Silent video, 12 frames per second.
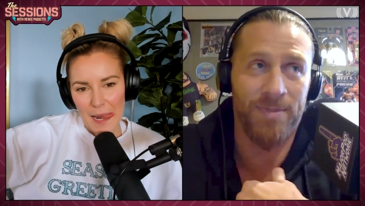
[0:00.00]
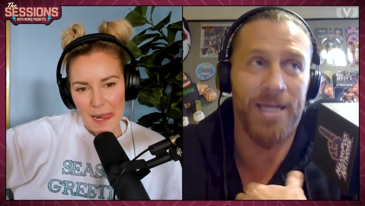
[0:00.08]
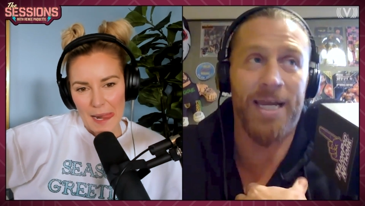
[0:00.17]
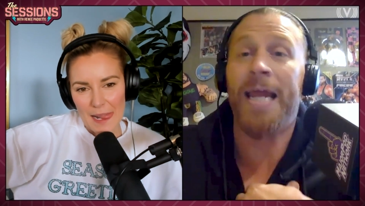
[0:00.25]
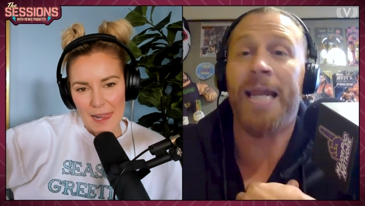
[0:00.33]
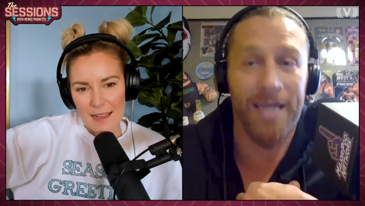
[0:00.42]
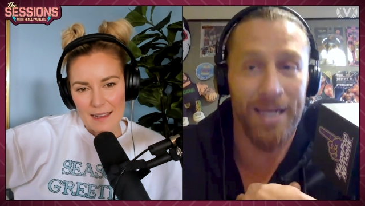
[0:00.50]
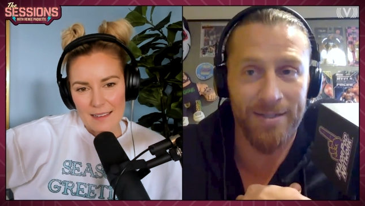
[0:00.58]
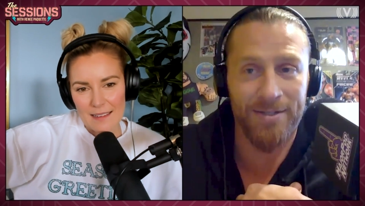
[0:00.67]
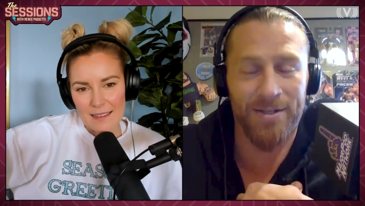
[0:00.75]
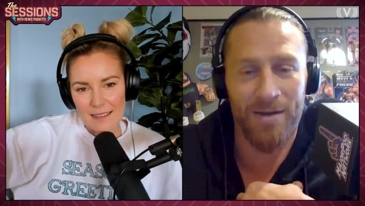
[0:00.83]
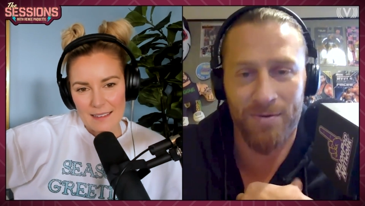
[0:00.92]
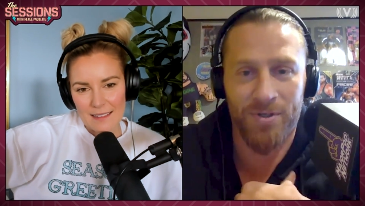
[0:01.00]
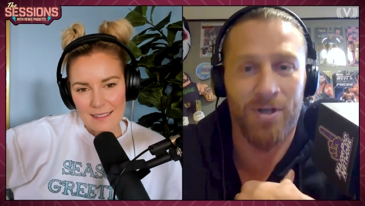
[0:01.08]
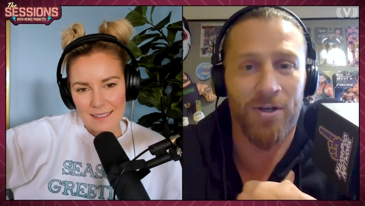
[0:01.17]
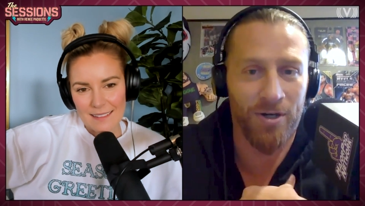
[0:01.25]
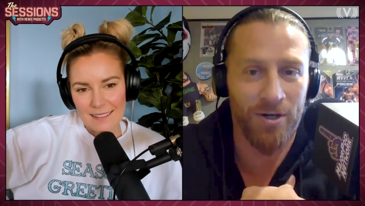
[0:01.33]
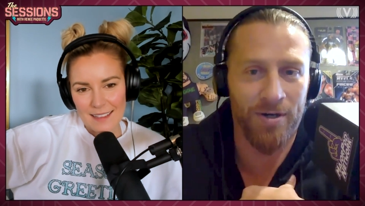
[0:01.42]
Speaker 1: idiot, so that was all
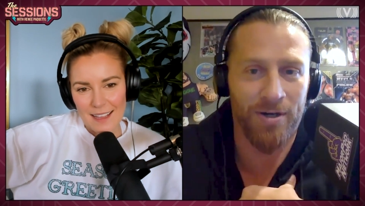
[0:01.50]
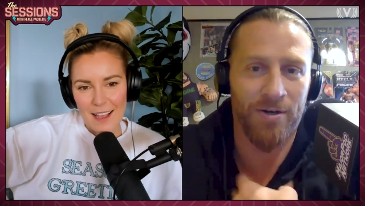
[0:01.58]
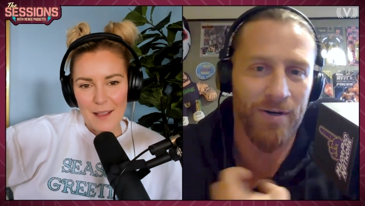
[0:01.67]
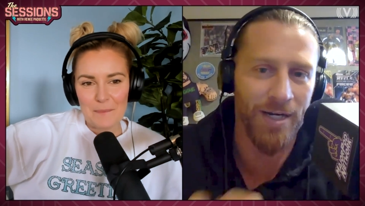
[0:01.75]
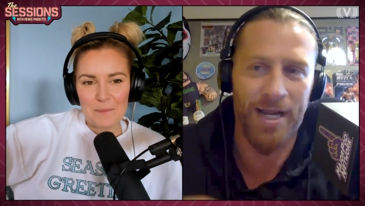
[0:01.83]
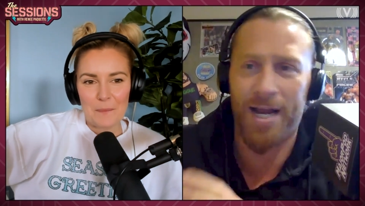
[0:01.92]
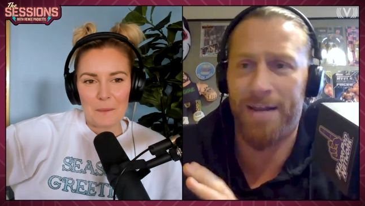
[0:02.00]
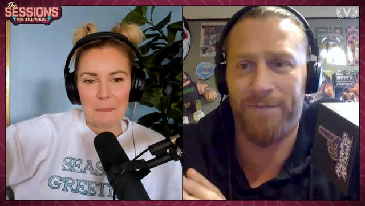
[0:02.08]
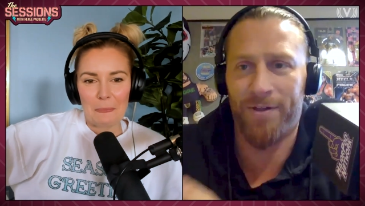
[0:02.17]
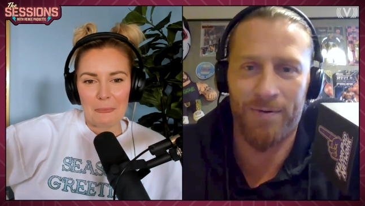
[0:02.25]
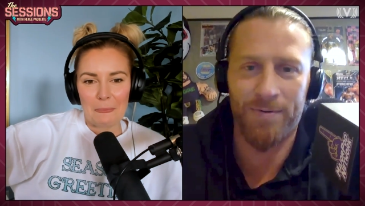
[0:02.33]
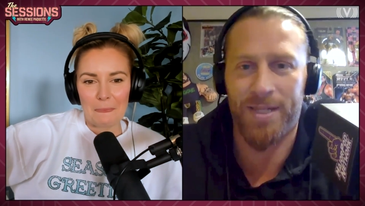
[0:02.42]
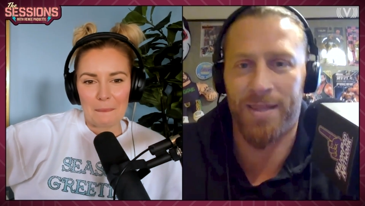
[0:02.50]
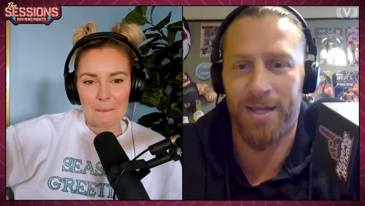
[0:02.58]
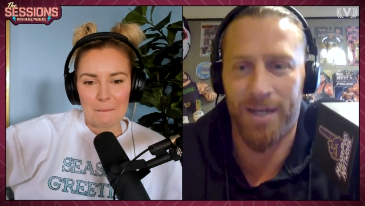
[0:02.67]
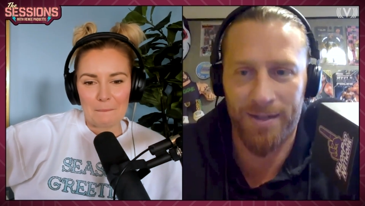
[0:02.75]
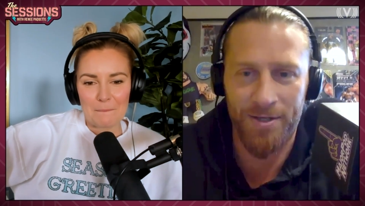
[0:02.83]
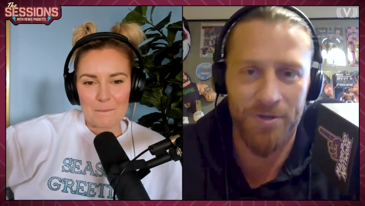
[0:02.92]
her and her. I didn't even know that was a
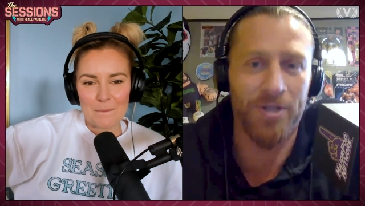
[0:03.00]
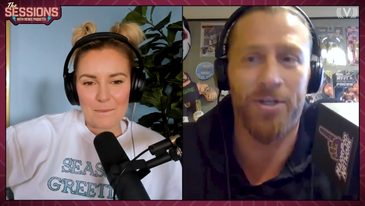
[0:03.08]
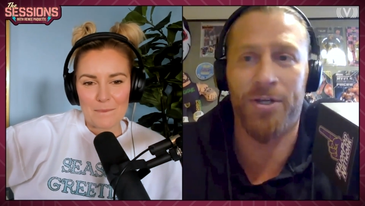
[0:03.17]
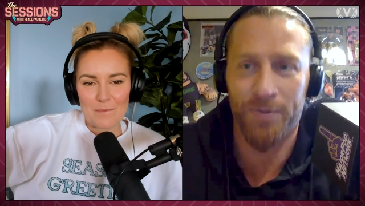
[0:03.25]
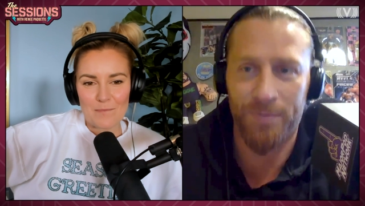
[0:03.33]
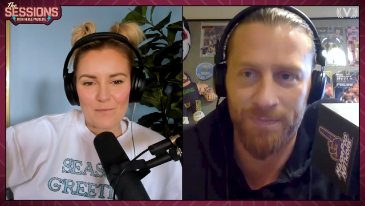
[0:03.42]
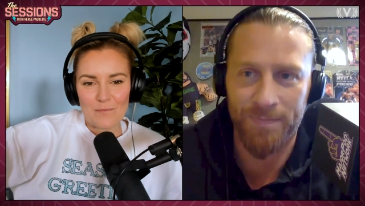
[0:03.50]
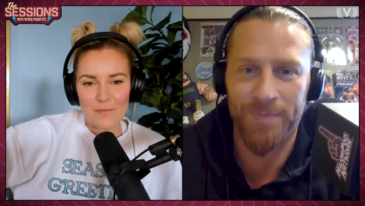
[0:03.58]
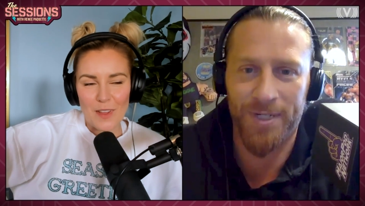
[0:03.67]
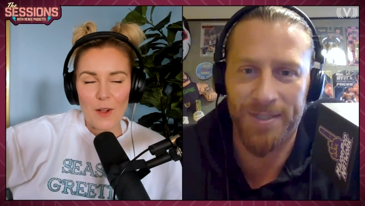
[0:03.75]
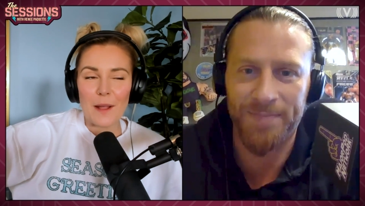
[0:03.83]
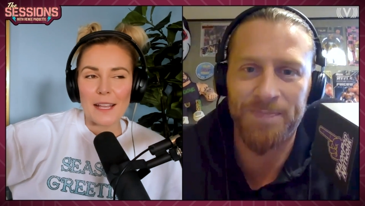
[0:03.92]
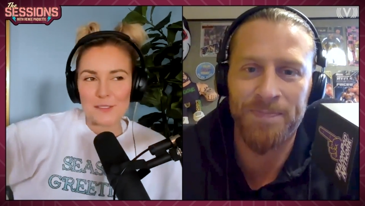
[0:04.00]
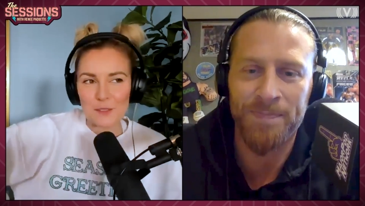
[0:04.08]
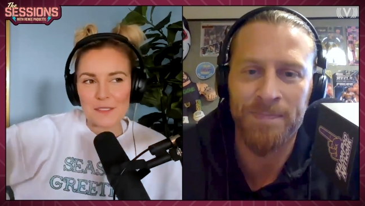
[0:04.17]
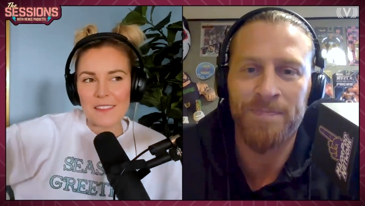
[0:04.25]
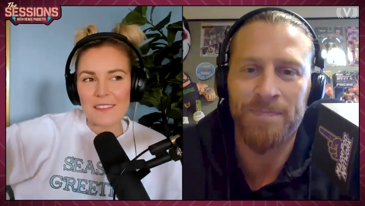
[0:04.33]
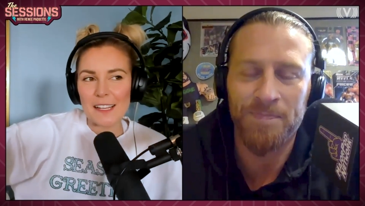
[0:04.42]
thing that you could do.
Speaker 2: But. Okay, so
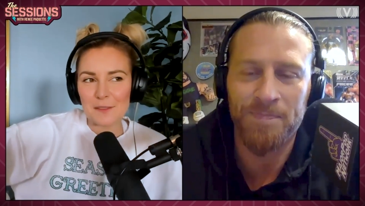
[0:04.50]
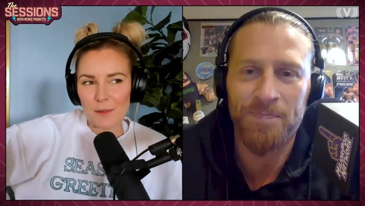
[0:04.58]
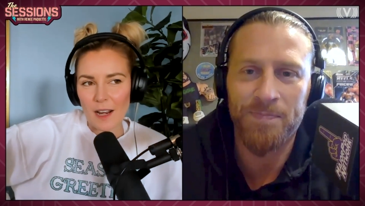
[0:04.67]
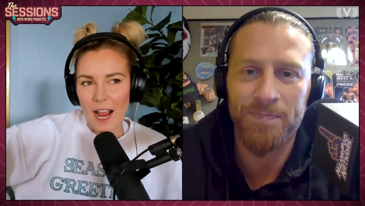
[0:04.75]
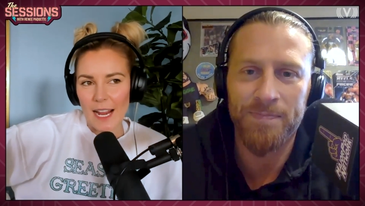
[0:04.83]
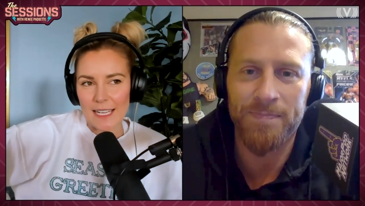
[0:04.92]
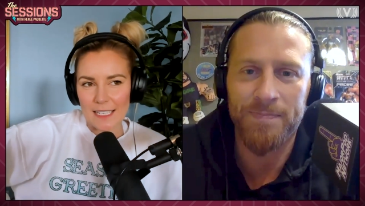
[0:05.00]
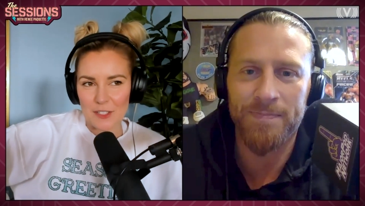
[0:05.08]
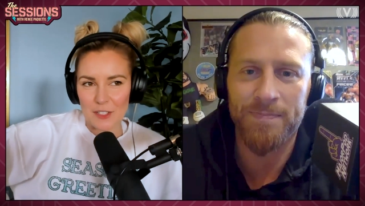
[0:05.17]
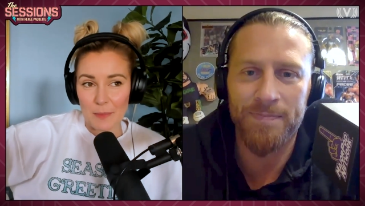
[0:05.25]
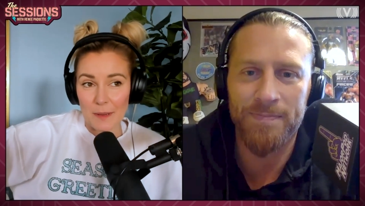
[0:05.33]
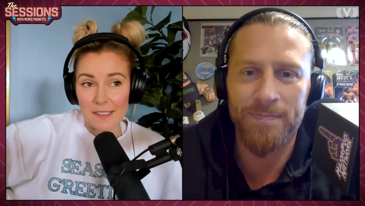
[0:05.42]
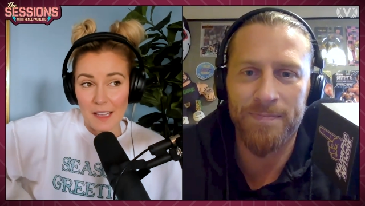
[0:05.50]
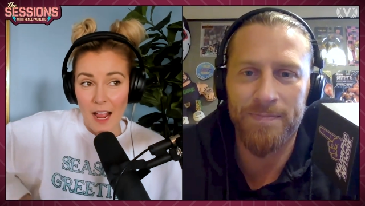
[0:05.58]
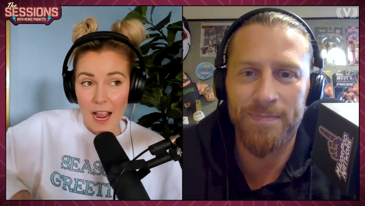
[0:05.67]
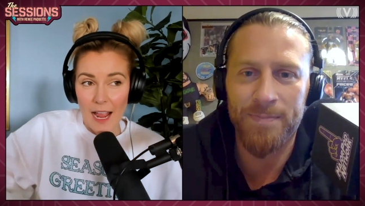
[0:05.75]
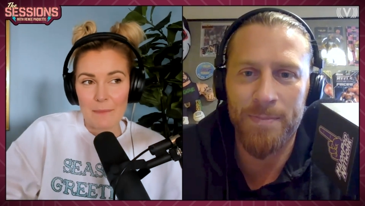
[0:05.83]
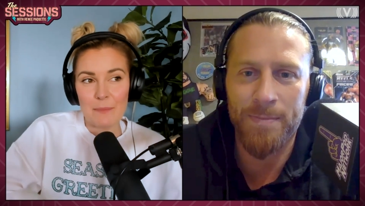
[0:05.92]
see, that's what I need to do, because
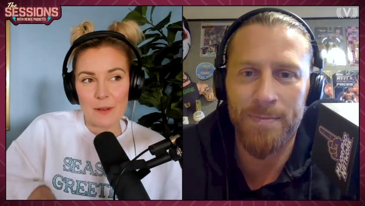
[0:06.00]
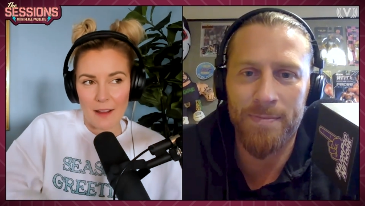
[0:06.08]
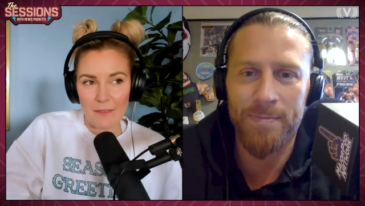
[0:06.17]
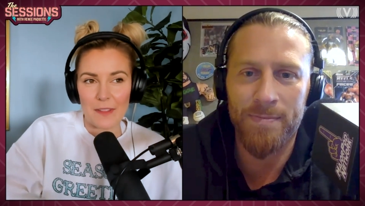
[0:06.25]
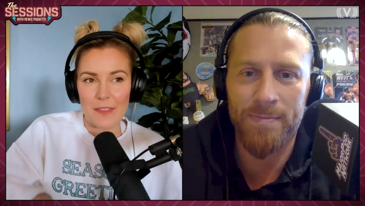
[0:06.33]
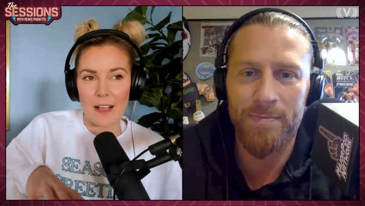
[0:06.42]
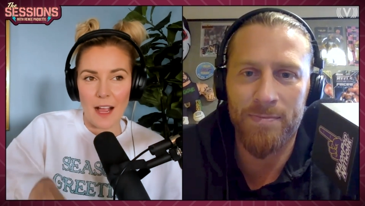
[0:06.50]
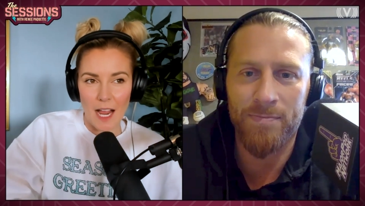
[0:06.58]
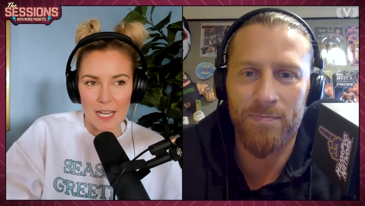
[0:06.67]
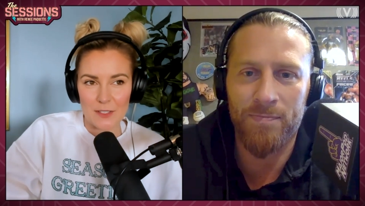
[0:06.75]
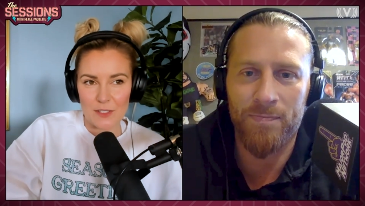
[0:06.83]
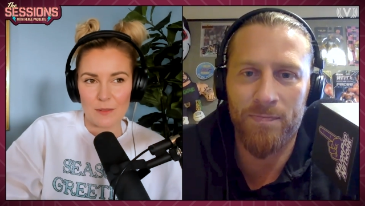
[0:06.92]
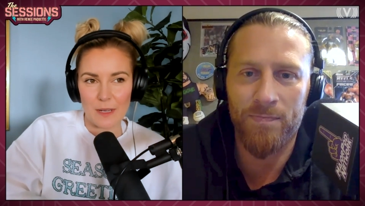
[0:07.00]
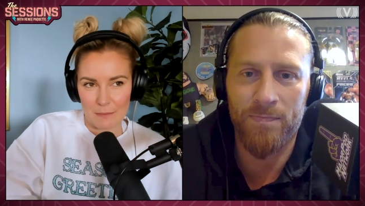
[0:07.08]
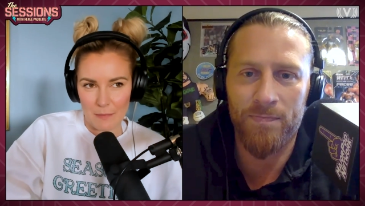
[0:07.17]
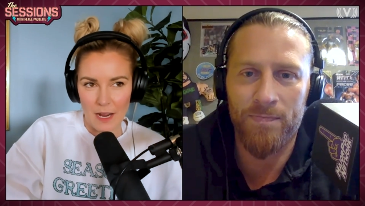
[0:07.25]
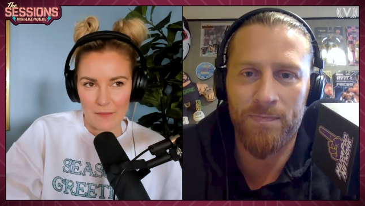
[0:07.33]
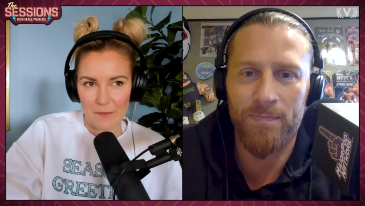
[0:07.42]
I put everything I do
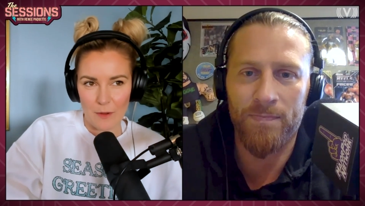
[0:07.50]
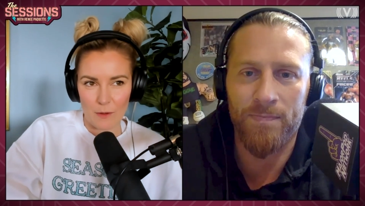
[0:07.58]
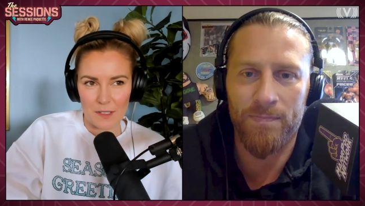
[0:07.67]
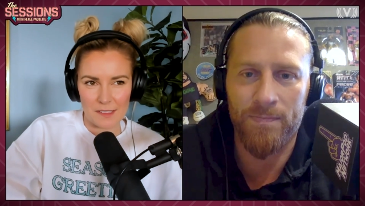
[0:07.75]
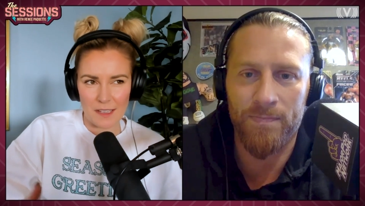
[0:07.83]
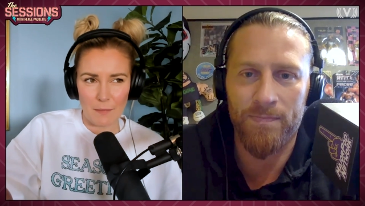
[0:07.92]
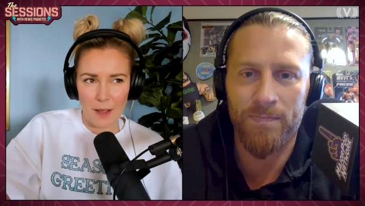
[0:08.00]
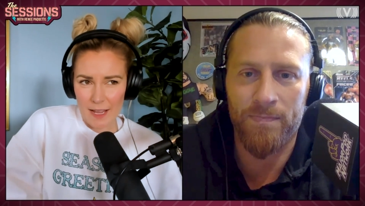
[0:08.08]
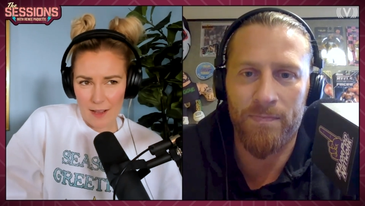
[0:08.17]
in my phone, because like my